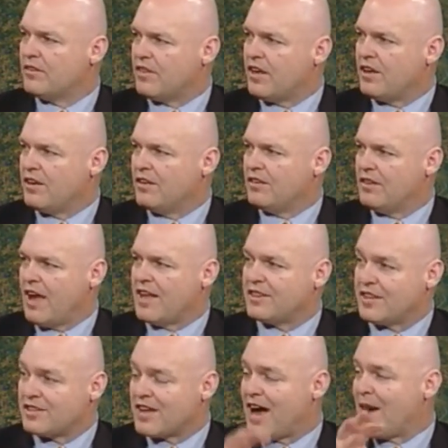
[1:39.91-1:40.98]
Are they at
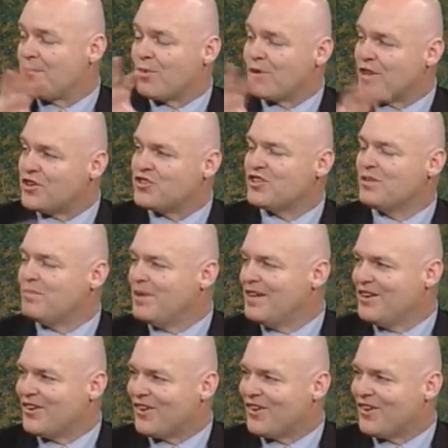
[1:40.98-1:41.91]
the top where they should be,